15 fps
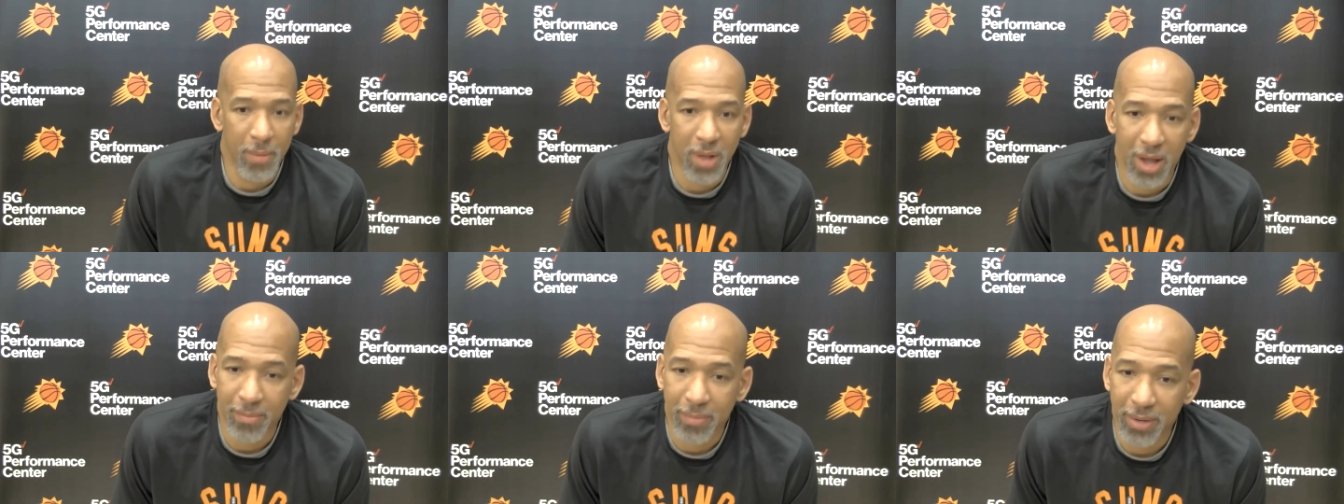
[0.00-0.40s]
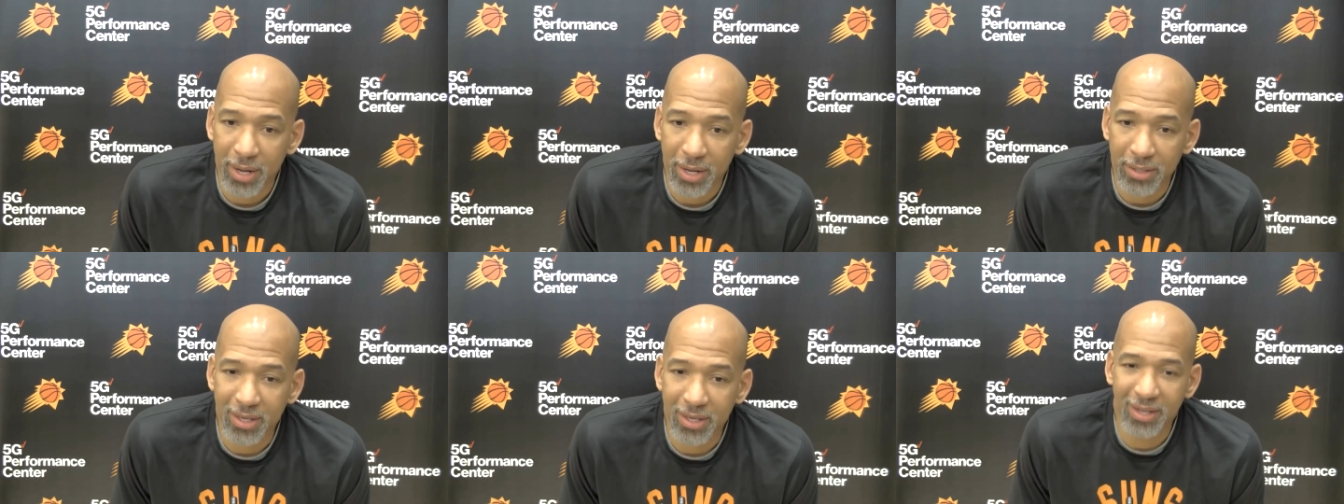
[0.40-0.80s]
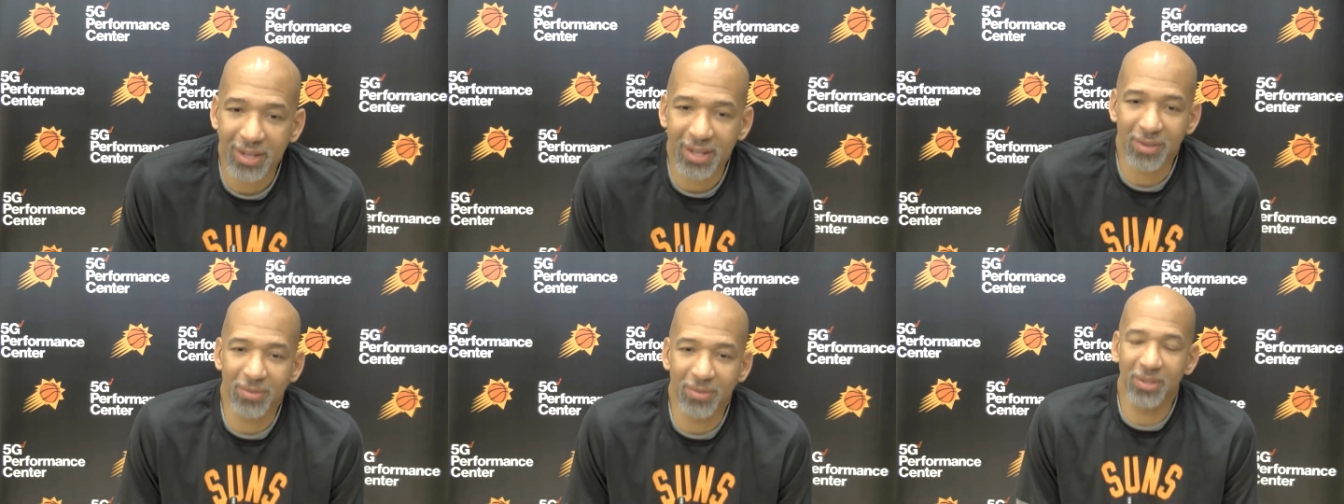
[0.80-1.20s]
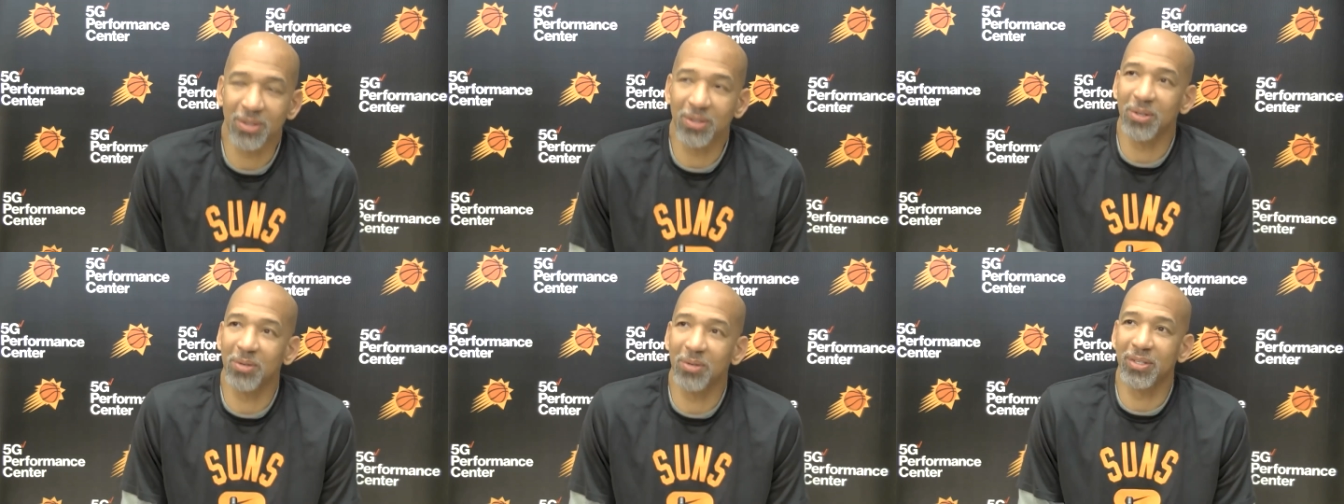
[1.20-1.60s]
I mean, I, I don't
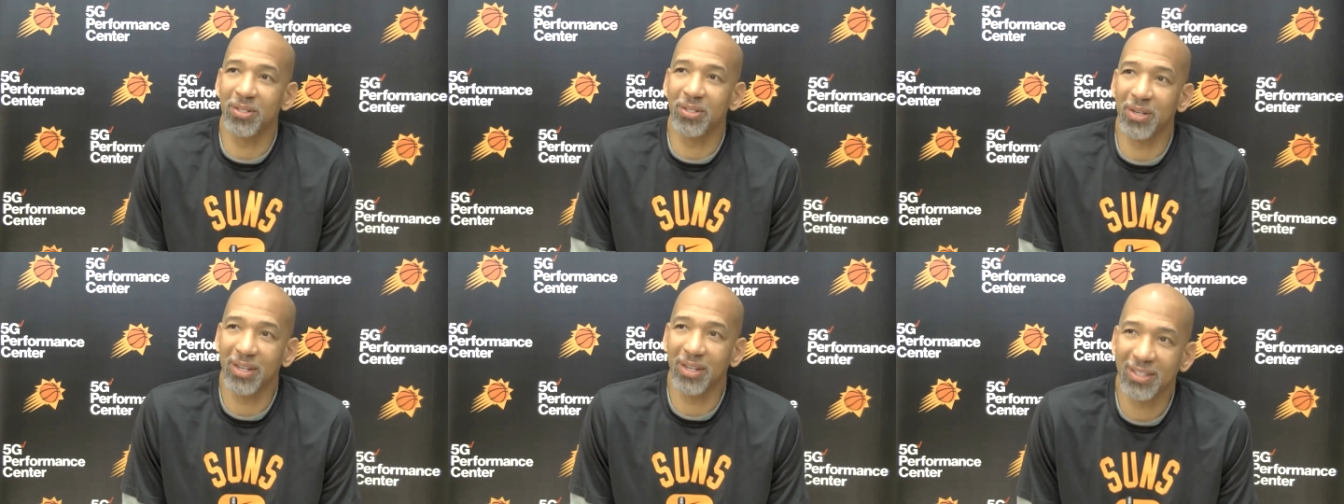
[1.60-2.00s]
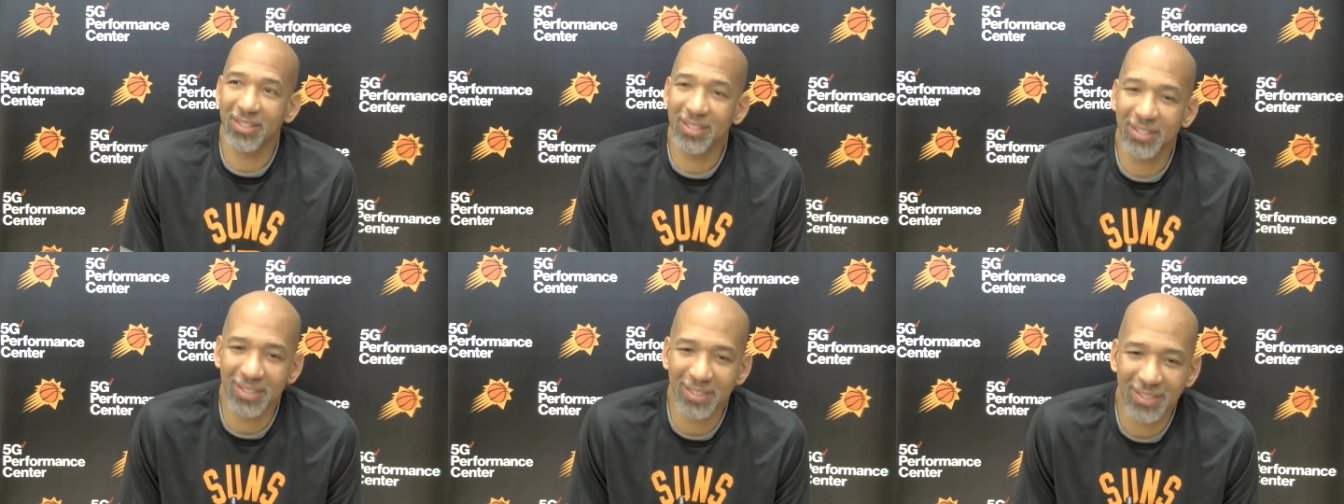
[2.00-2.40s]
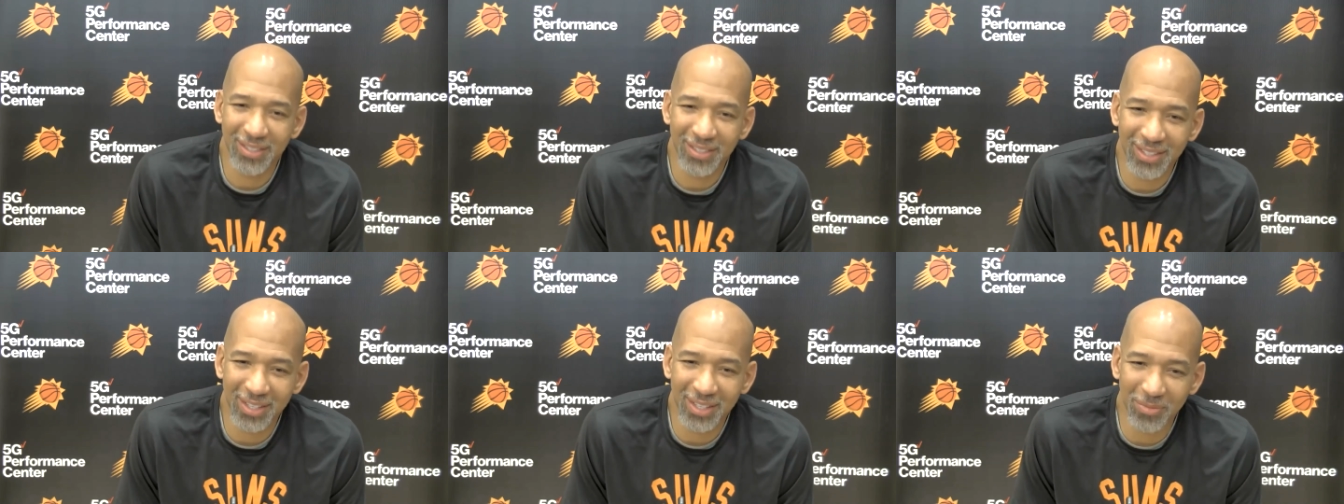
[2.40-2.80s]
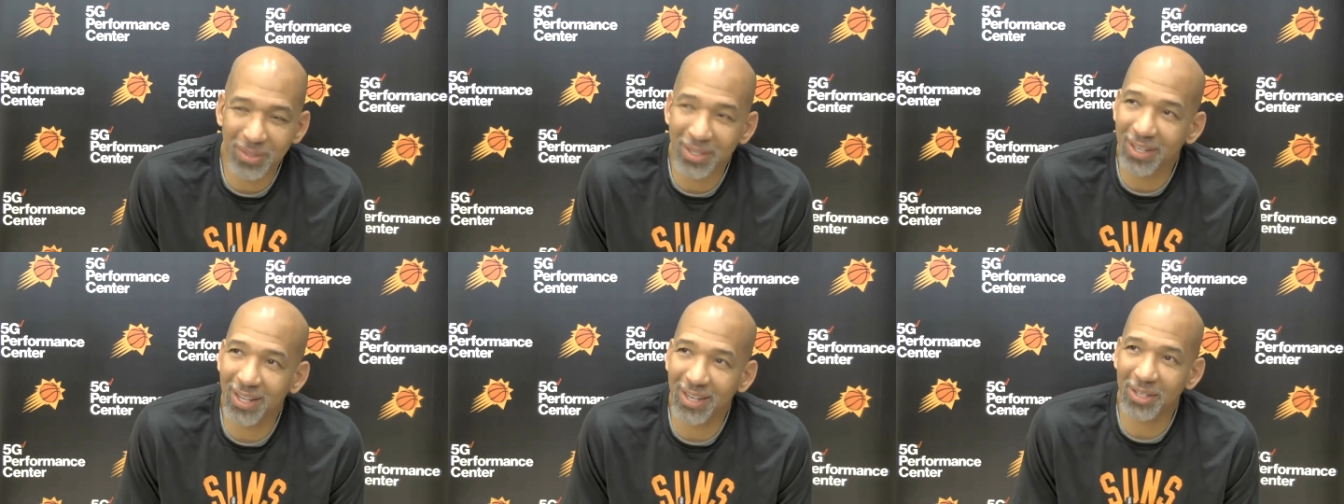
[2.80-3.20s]
know. I mean, you're giving
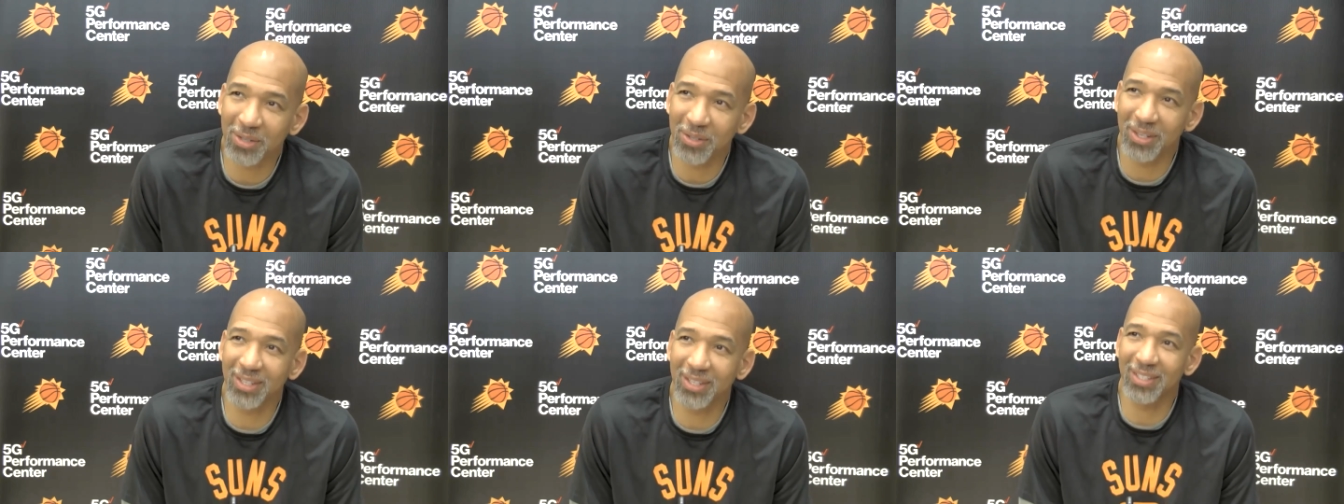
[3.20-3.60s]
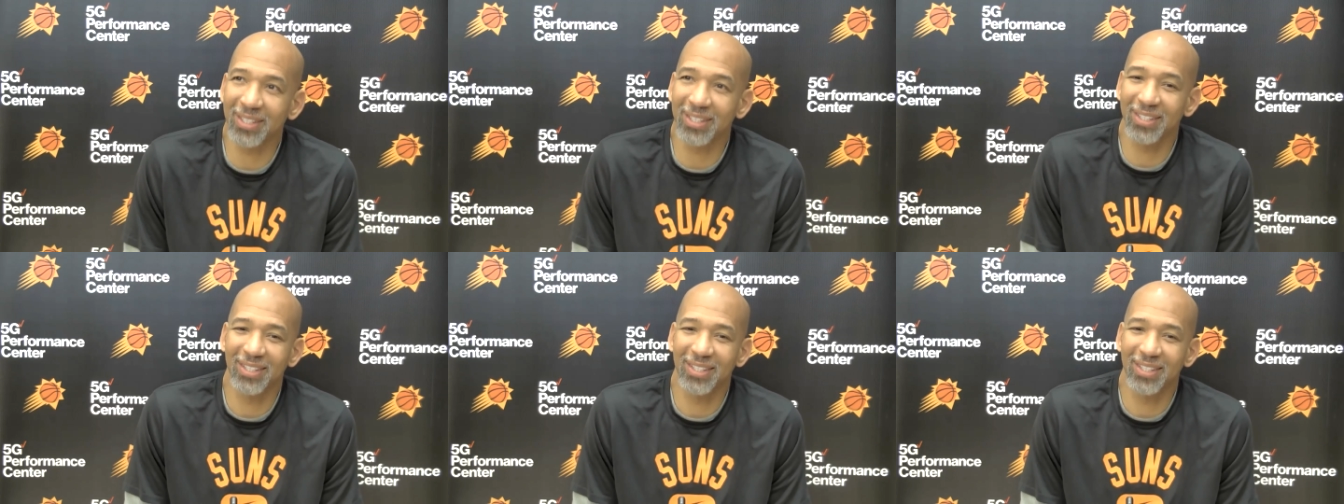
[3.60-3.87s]
me a lot of credit.